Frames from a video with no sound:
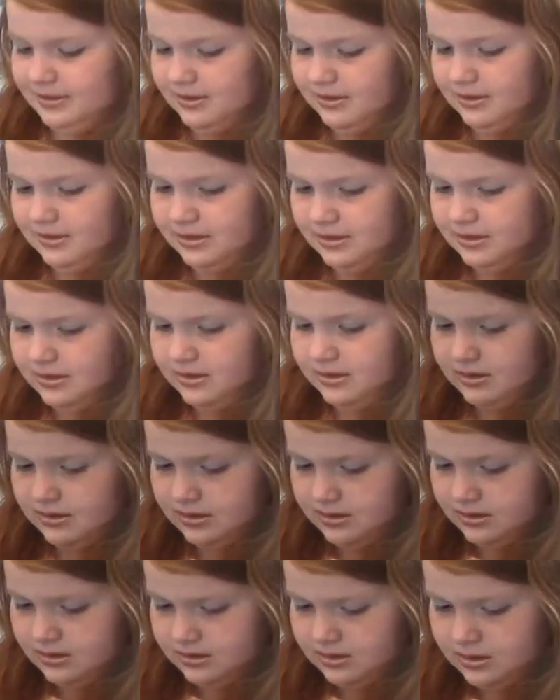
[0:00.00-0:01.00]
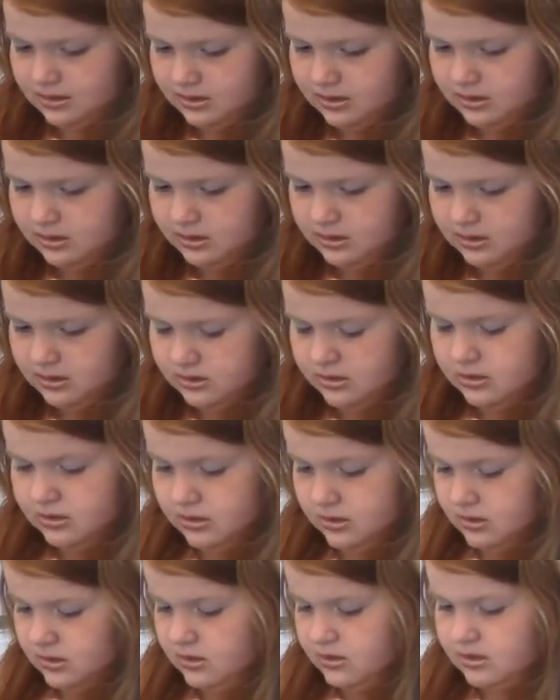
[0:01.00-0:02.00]

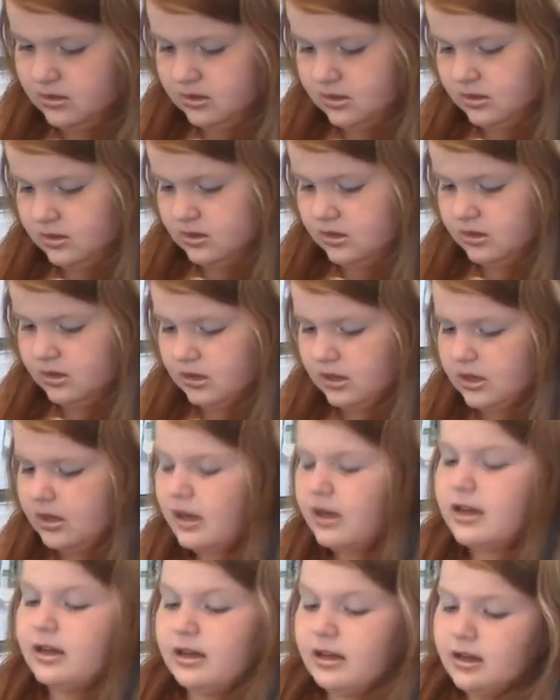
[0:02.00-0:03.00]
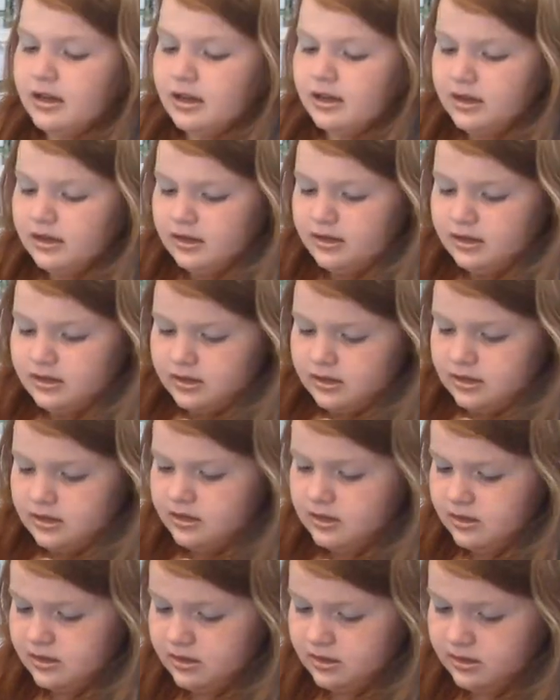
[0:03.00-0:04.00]

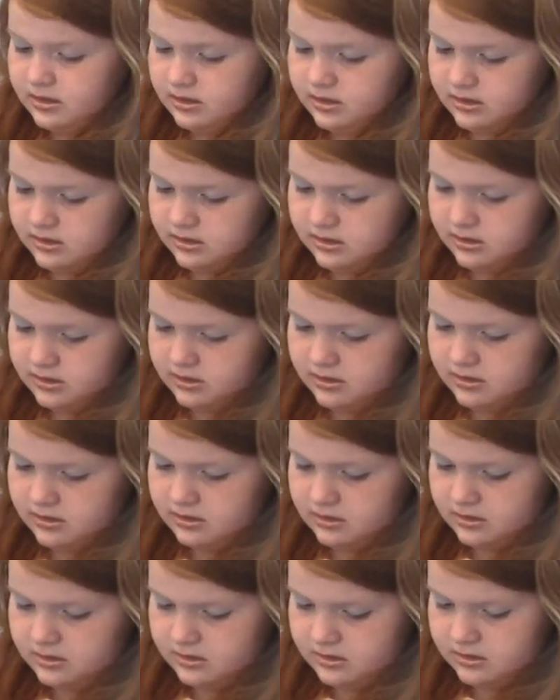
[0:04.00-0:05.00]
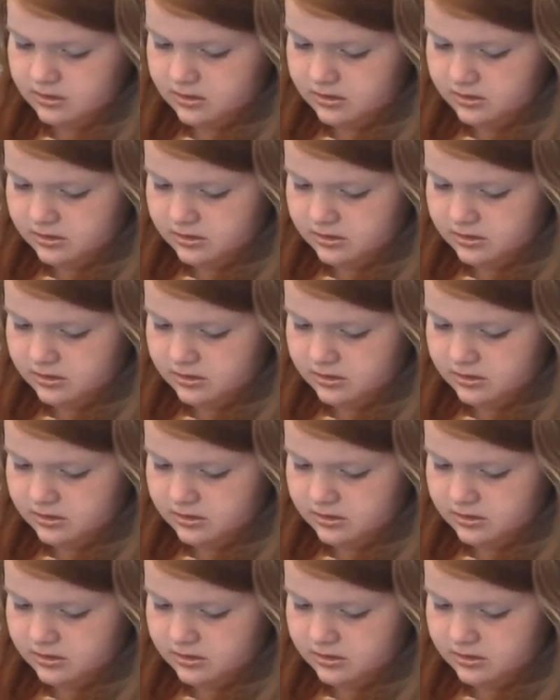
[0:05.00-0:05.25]
(not speaking)